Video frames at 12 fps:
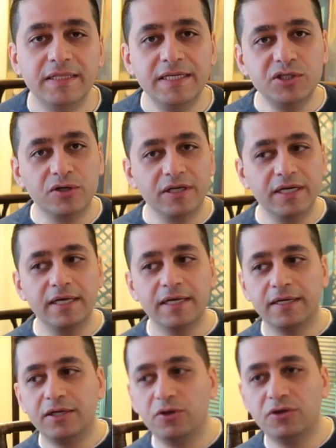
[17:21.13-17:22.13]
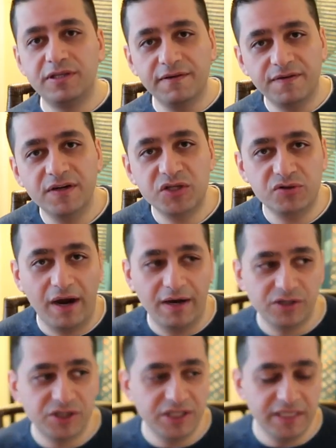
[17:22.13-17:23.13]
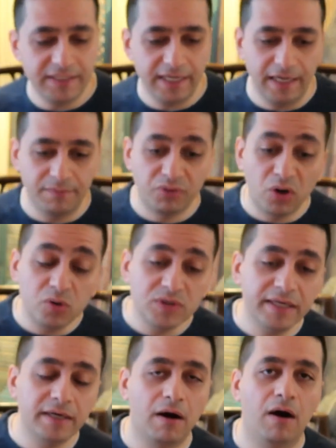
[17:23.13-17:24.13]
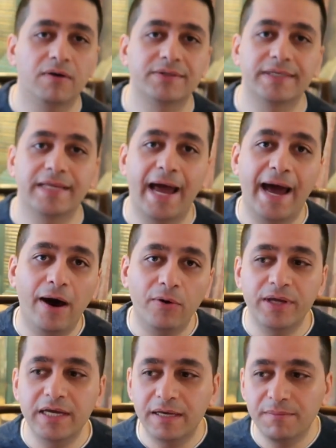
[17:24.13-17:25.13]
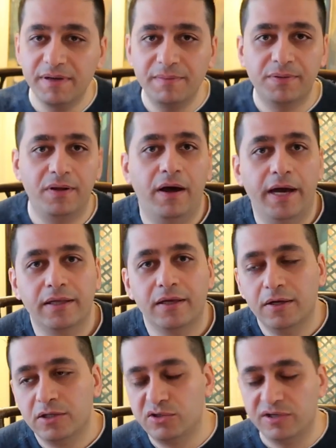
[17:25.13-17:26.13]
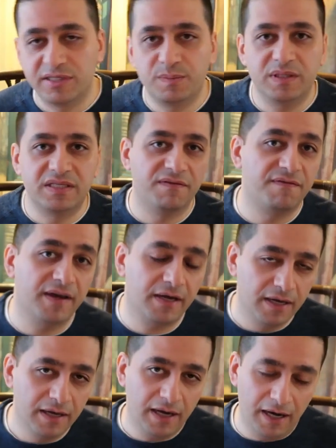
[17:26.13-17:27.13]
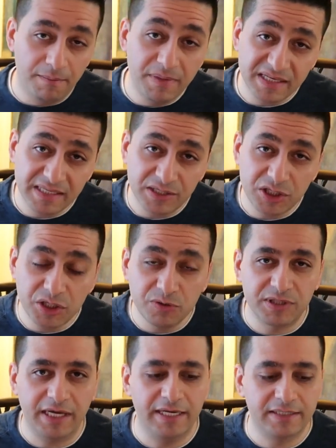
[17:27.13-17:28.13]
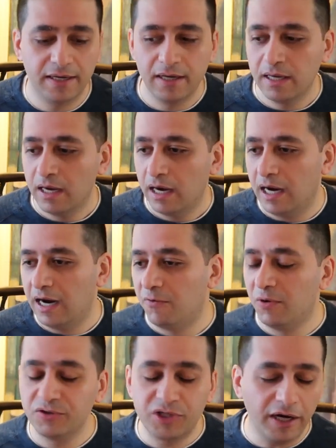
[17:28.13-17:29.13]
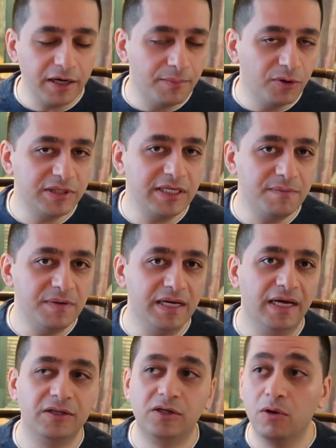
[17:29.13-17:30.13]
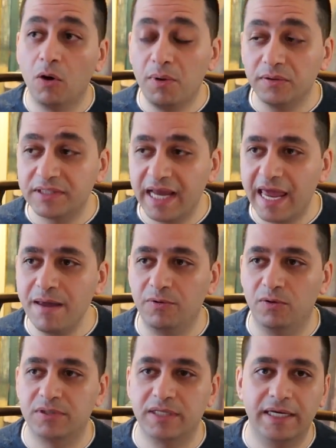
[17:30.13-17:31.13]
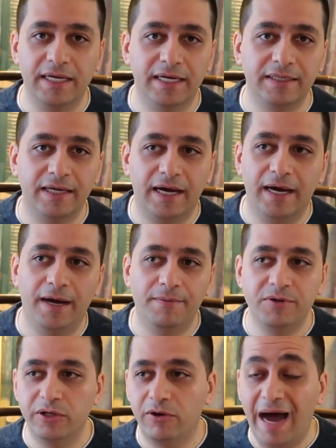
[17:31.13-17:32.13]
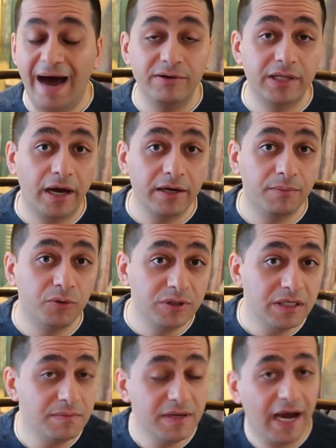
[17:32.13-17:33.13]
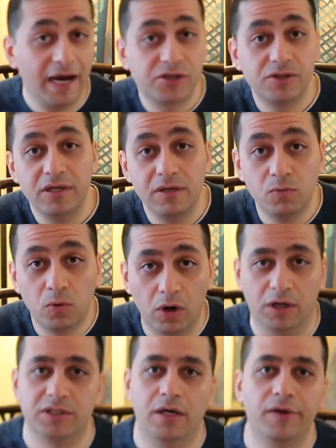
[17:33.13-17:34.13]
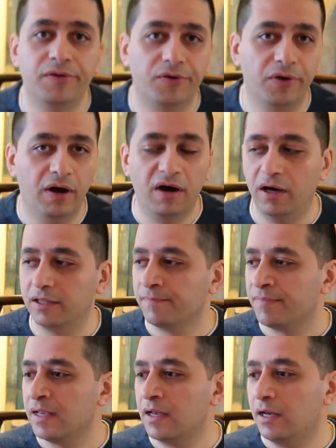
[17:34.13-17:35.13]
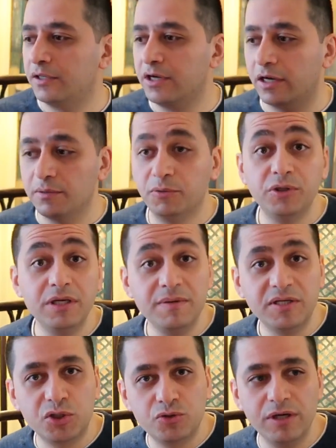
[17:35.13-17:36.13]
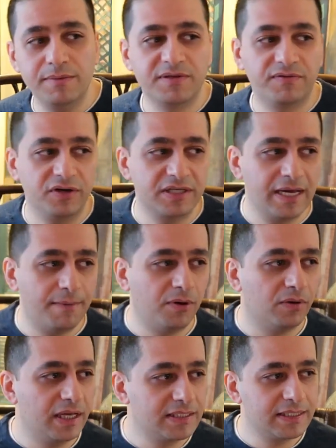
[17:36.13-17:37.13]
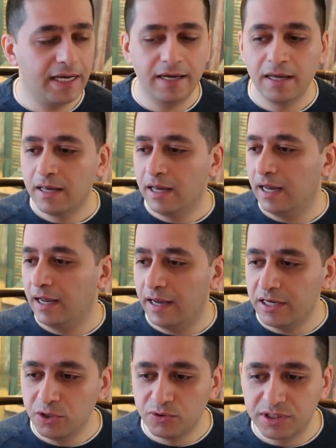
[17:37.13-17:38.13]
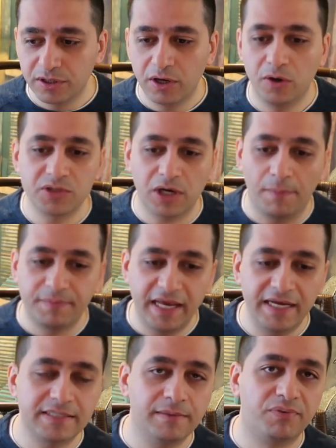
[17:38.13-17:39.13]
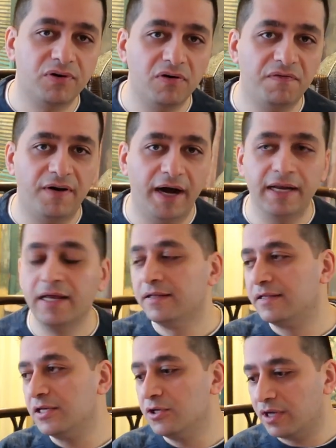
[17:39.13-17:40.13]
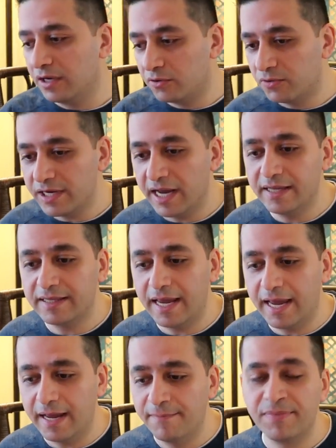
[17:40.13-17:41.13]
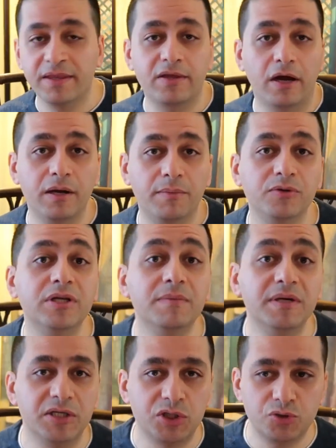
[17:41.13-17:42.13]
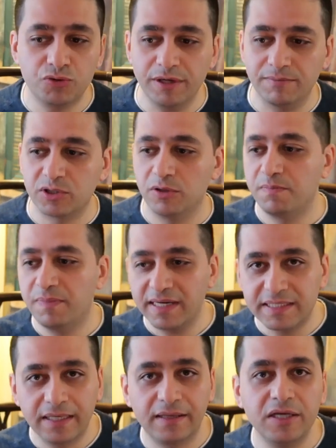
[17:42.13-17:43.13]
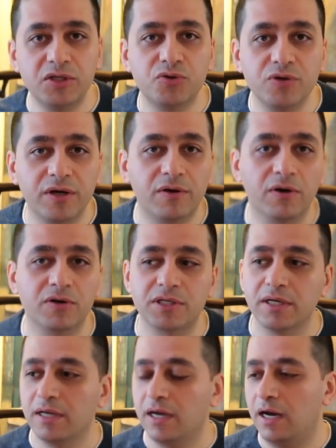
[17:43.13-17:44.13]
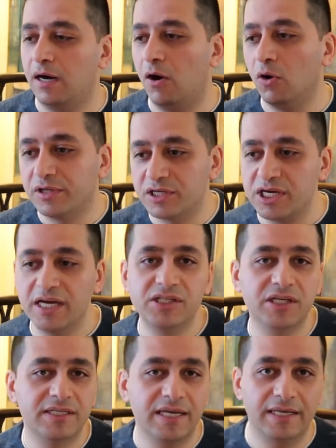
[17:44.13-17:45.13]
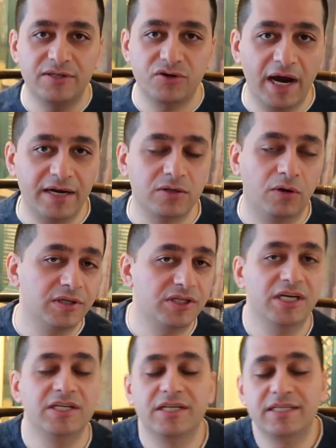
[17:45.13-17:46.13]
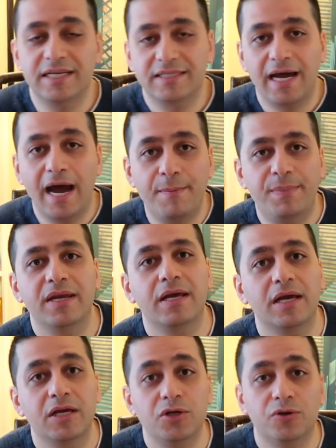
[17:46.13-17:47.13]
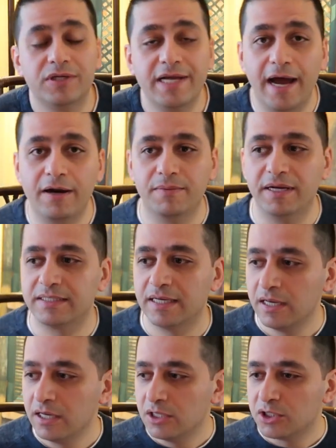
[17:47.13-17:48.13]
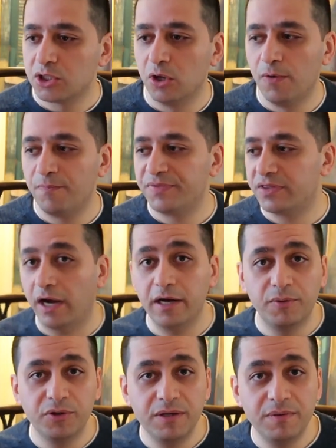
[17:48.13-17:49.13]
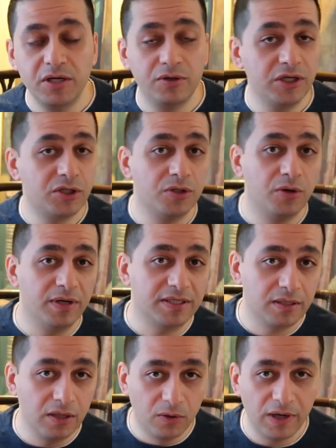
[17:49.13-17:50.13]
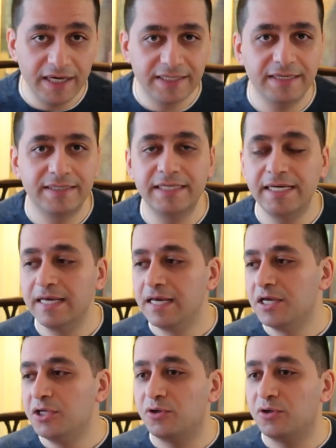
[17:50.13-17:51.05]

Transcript: These are the different strategies and pros and cons, and how they can be applied to a specific business use case. Well, DynamoDB and global tables, and how DynamoDB actually works under the hood. DynamoDB streams, for example, let's say a user goes, updates a profile, then you can create a DynamoDB stream. So it basically triggers all the changes and tracks all the changes that's happening in your database. So DynamoDB, you need to know it's low latency.